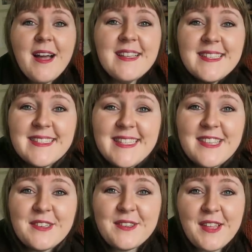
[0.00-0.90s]
is it
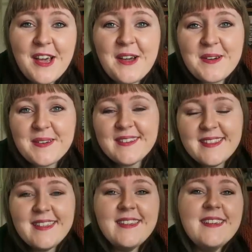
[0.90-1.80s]
see-through though?
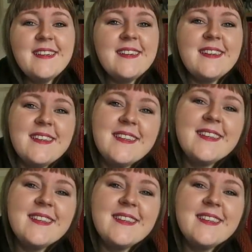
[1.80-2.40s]
Oh,